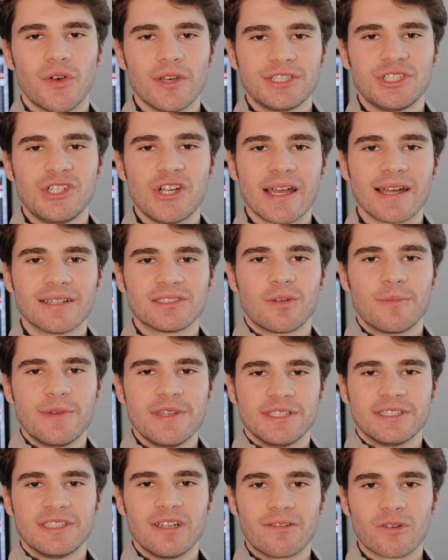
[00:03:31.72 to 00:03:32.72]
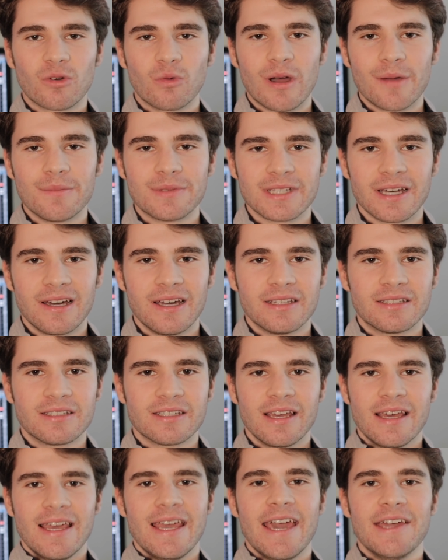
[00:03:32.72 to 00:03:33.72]
let's check out some of these silver websites
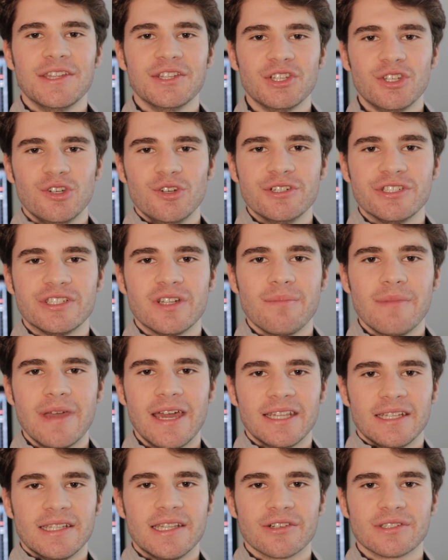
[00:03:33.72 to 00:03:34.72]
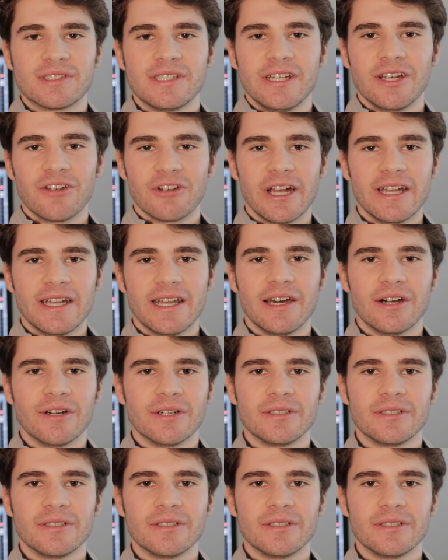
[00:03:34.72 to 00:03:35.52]
and the huge demand that they're seeing right now.